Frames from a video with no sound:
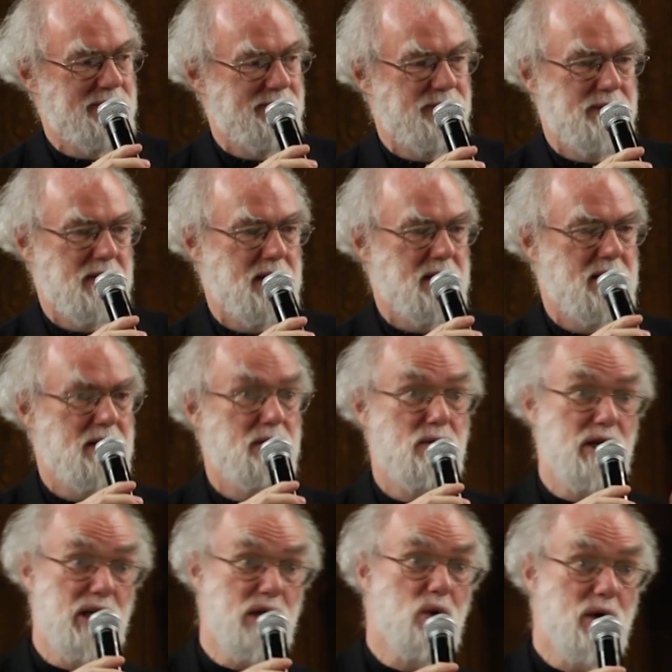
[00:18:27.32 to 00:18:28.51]
of
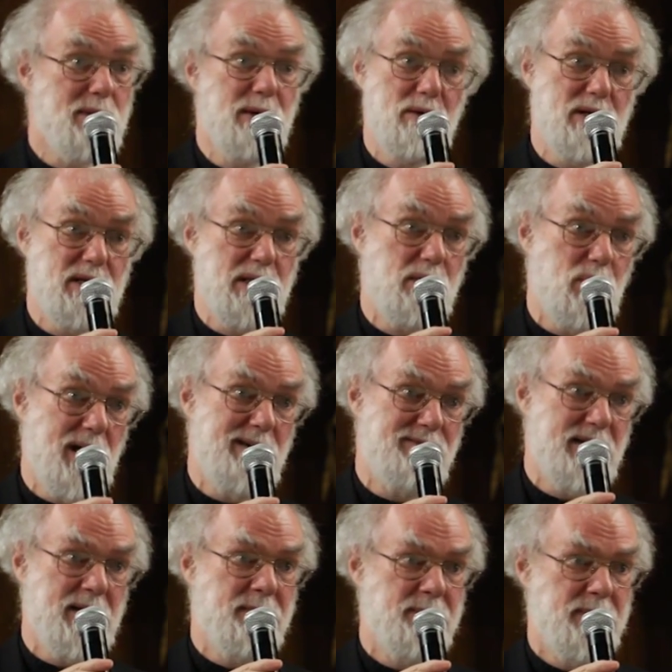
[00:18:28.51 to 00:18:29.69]
new communities
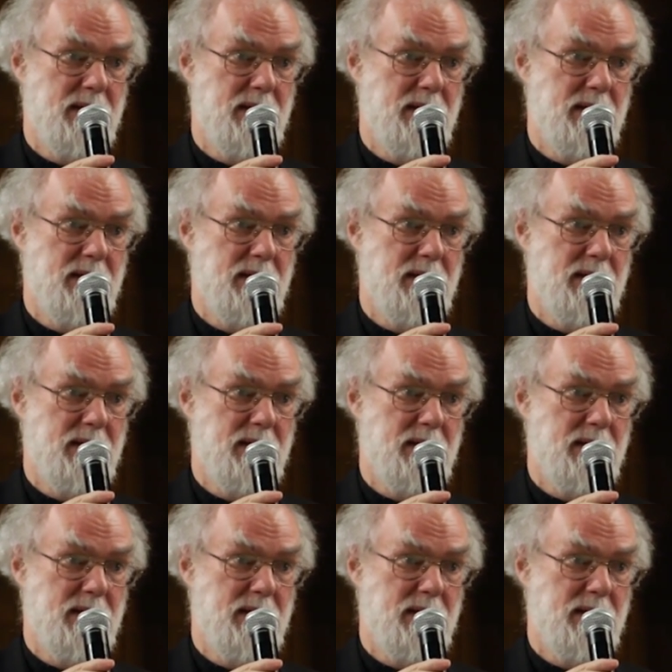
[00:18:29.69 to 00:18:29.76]
arriving,